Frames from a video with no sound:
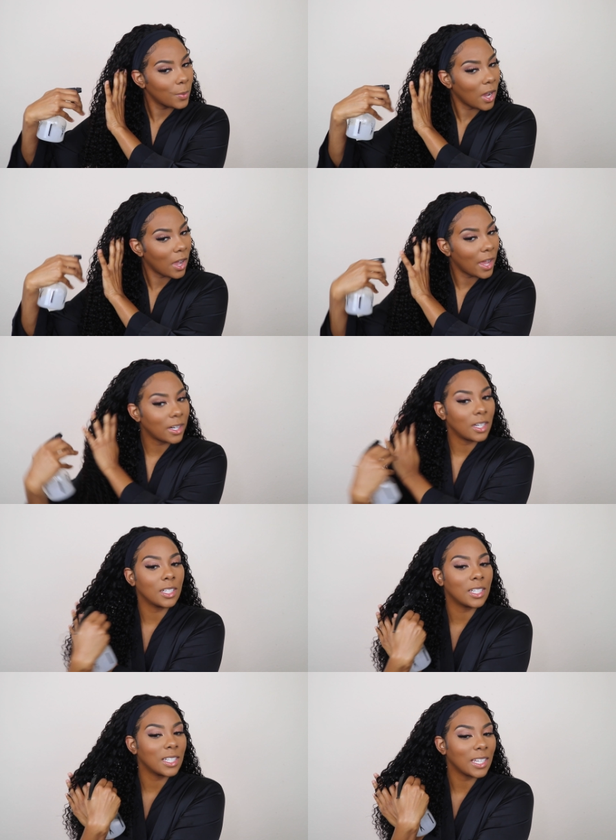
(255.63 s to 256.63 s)
y'all had a
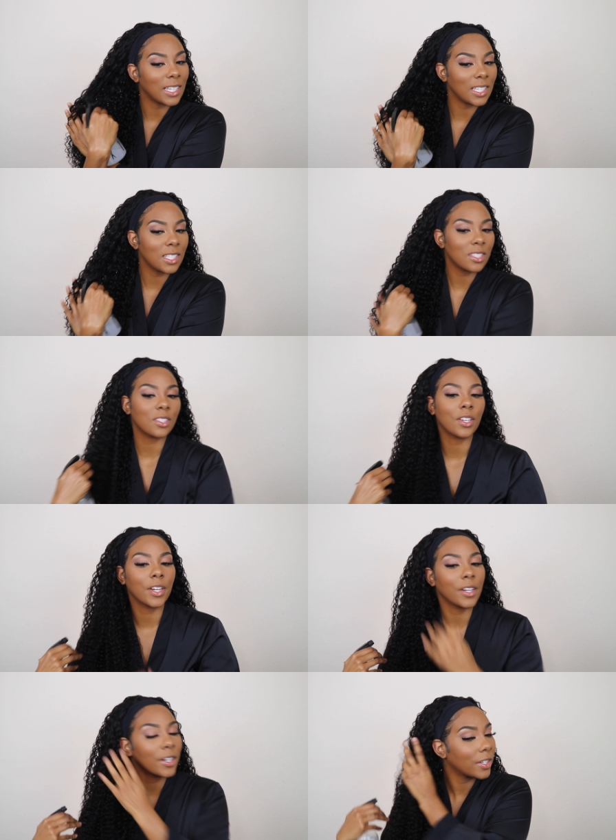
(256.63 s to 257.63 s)
good
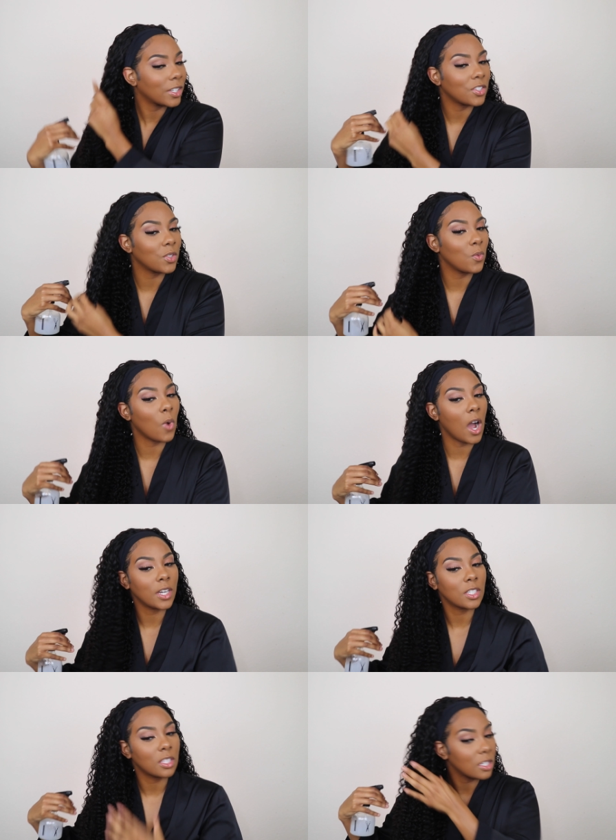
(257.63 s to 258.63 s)
Easter. Did you
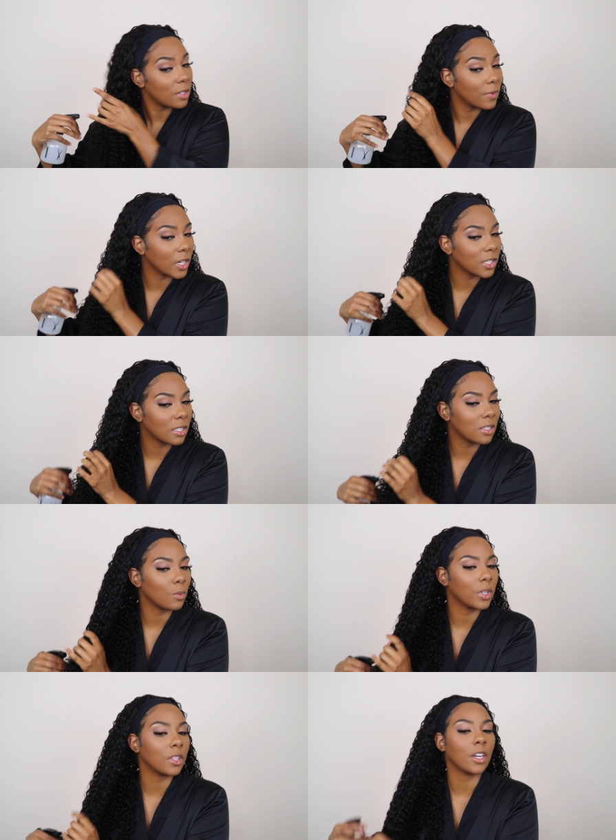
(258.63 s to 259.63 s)
watch the verses
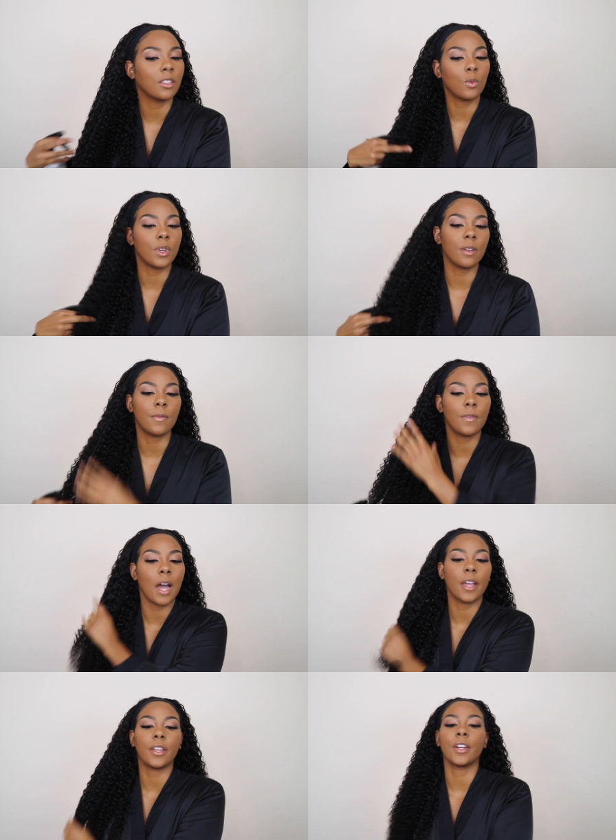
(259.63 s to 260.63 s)
with Earth, Wind, and
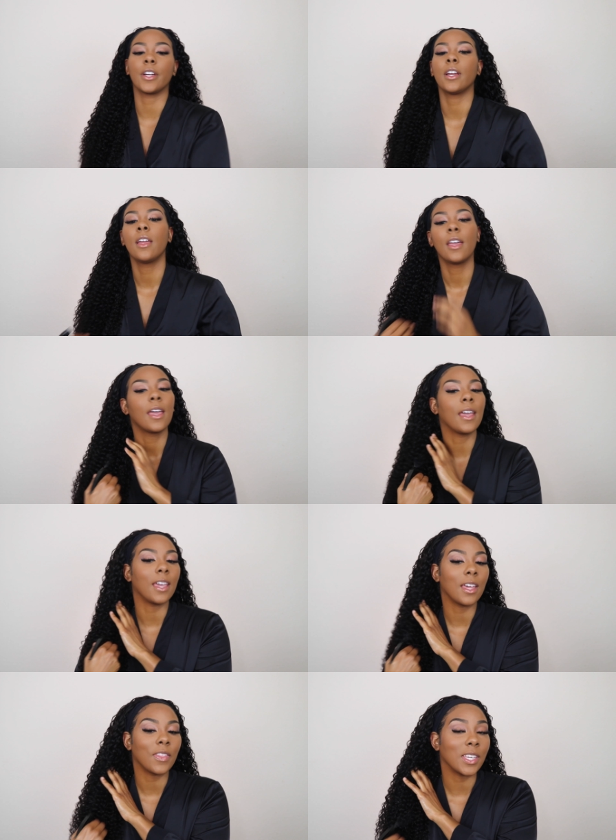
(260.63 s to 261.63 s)
Fire
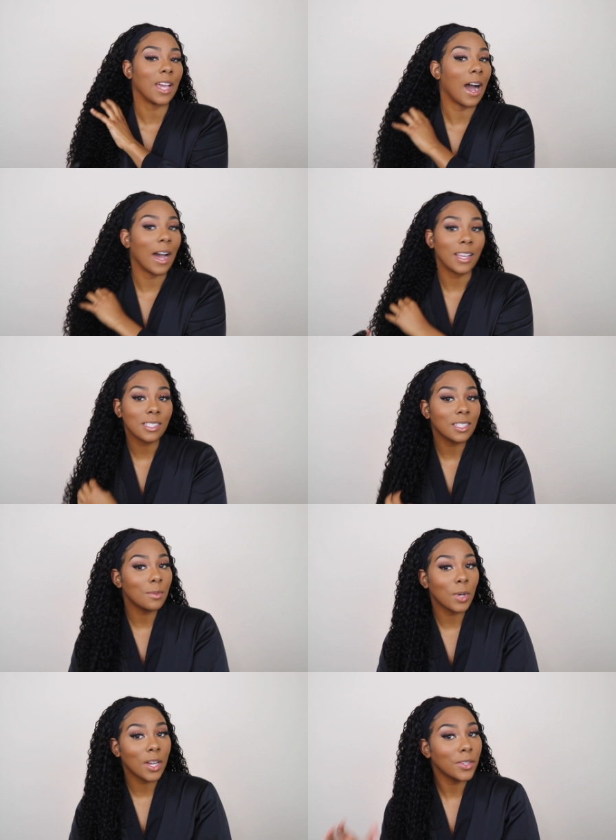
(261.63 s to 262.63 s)
and the Isley
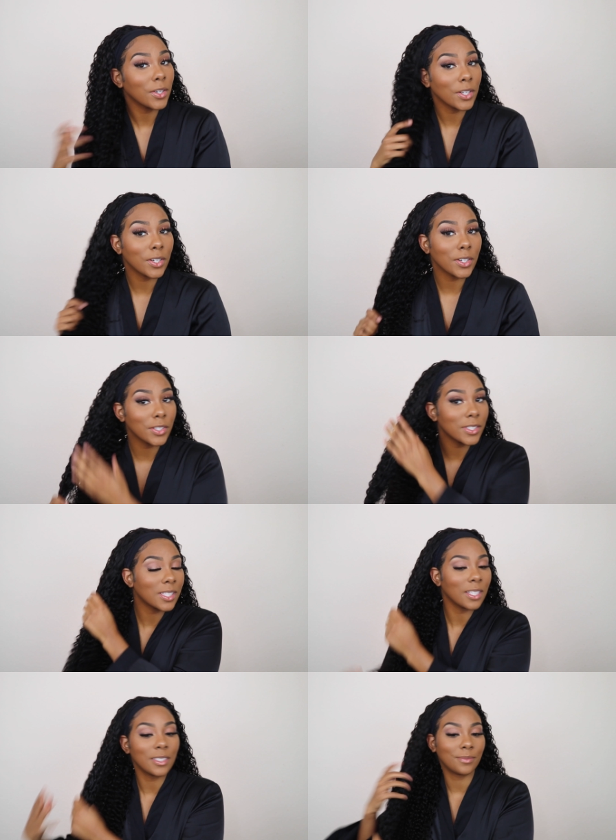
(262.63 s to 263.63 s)
Brothers?
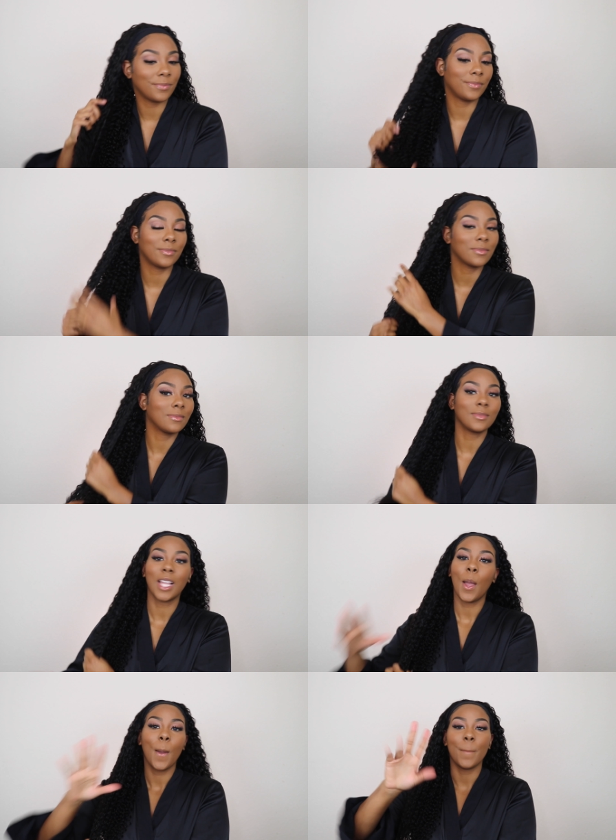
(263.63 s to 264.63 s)

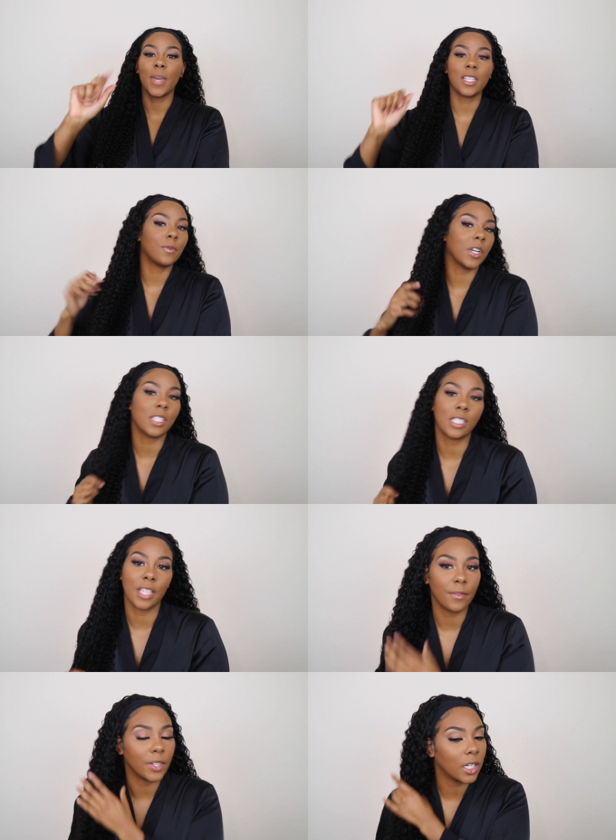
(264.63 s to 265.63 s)
Best verses
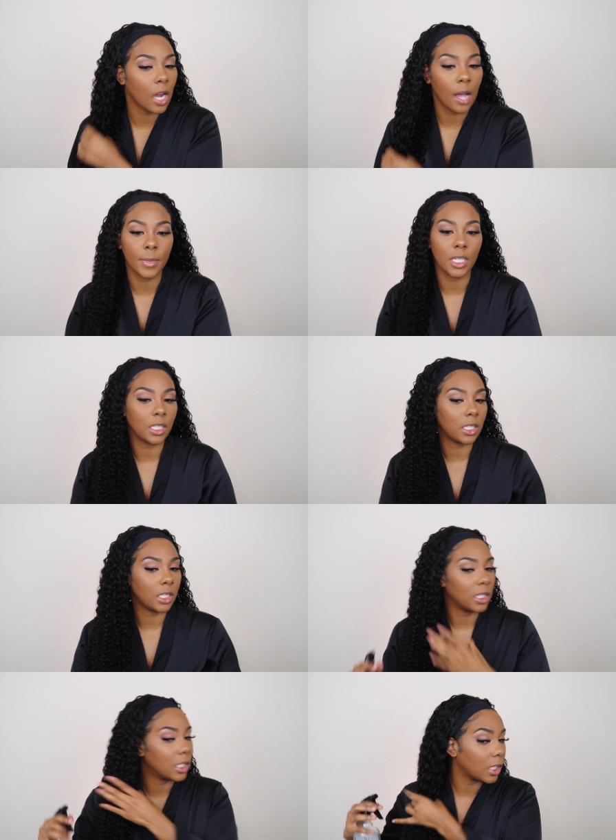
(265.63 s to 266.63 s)
ever. I mean,